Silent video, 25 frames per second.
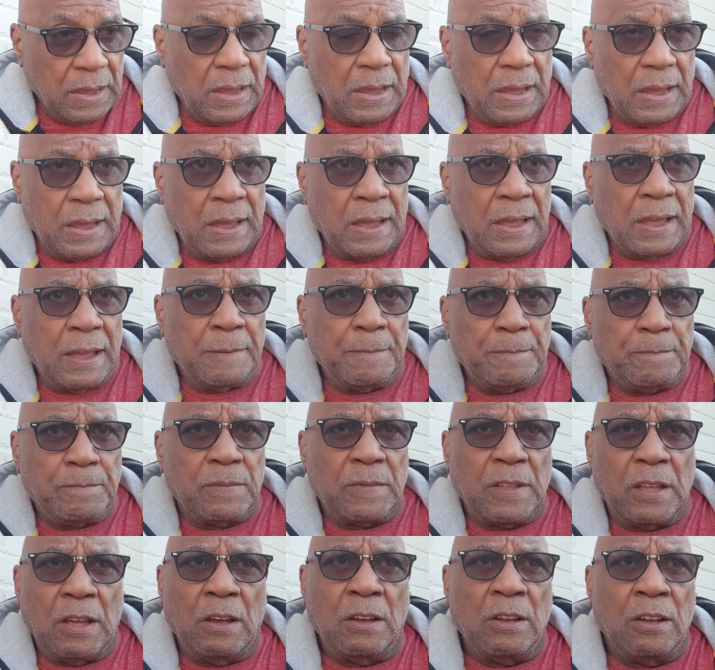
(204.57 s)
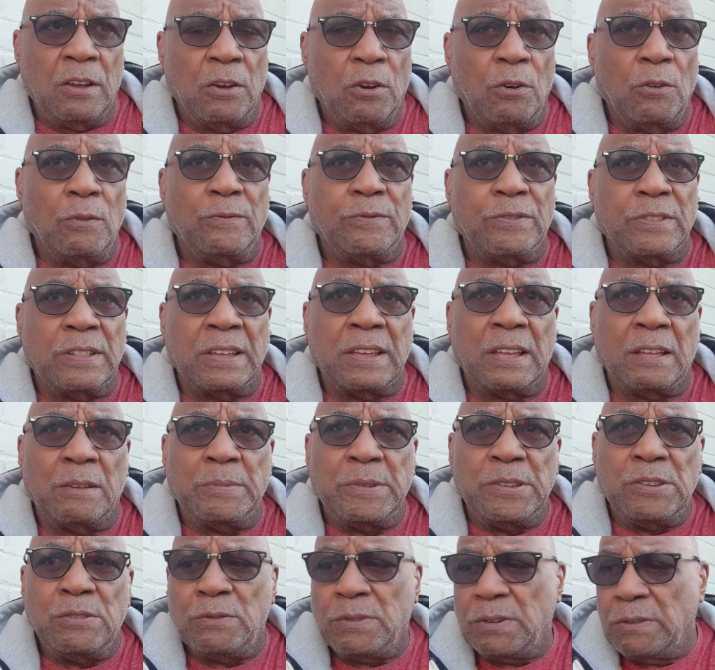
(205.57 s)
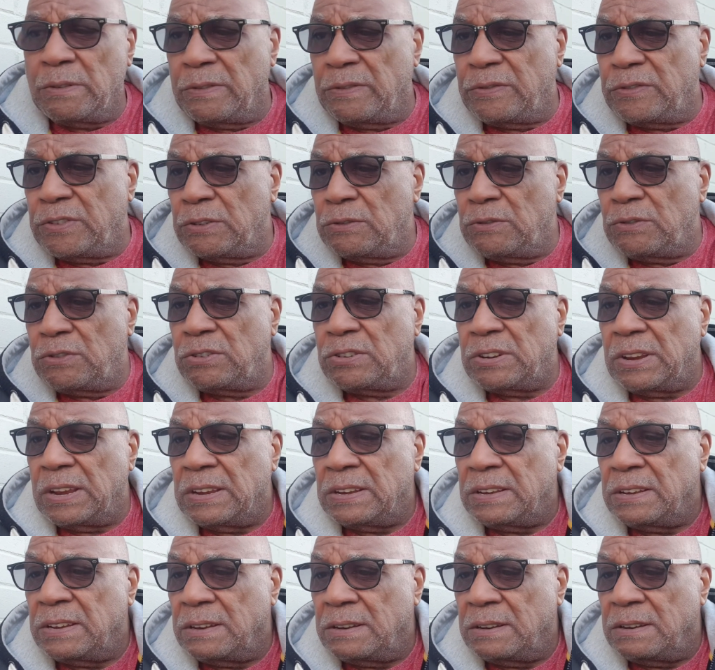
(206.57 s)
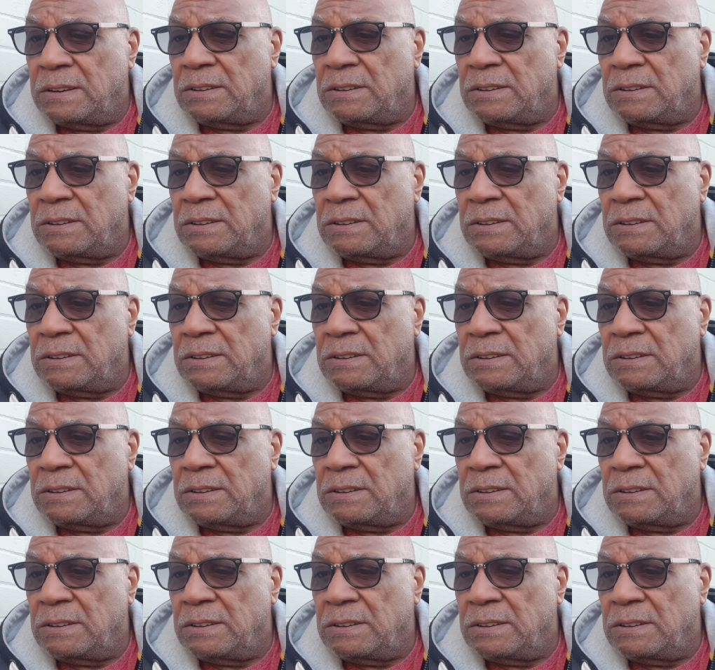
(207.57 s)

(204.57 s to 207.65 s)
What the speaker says: Hopefully I'll be doing a review in